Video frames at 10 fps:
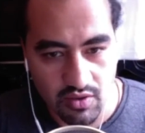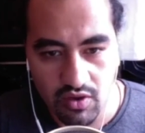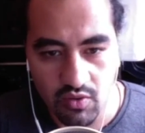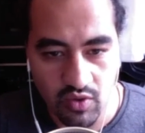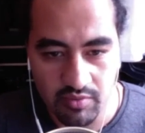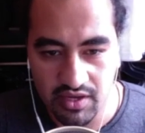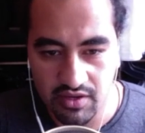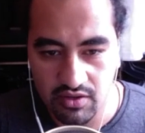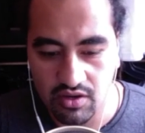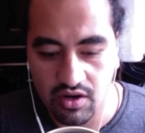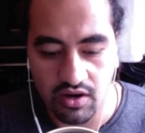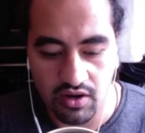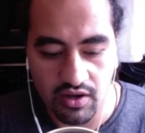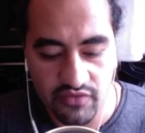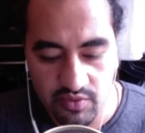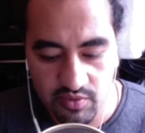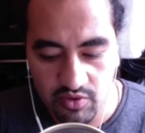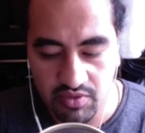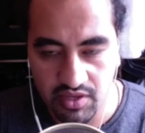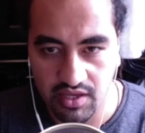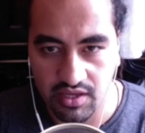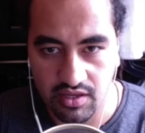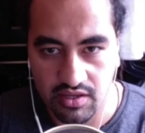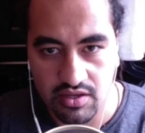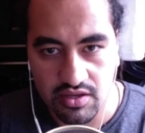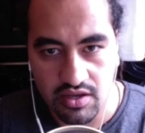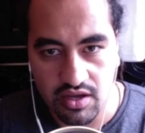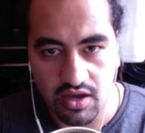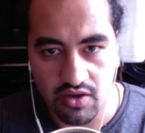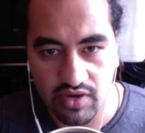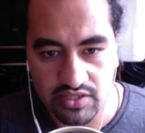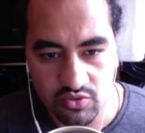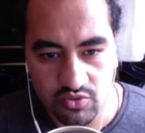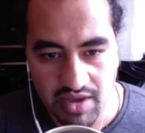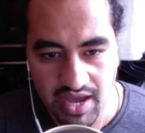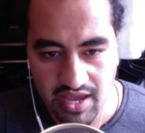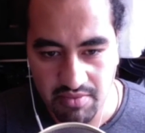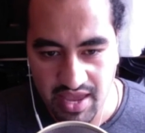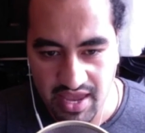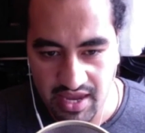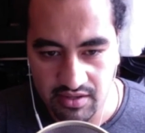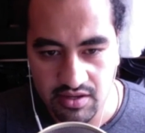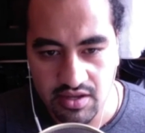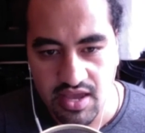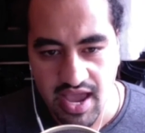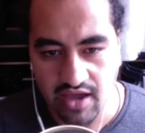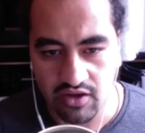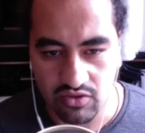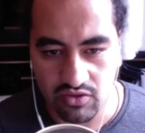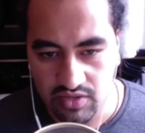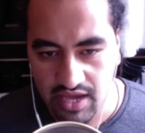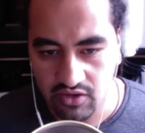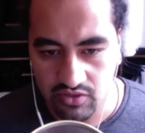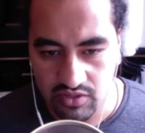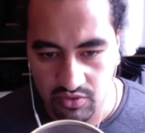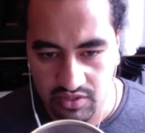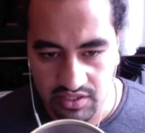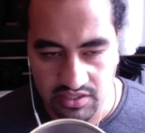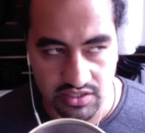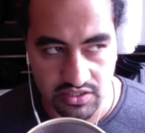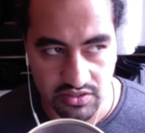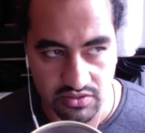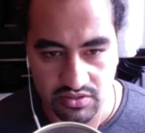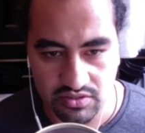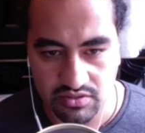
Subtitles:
women are uncomfortable being wrestled by a man. How do you deal with these issues?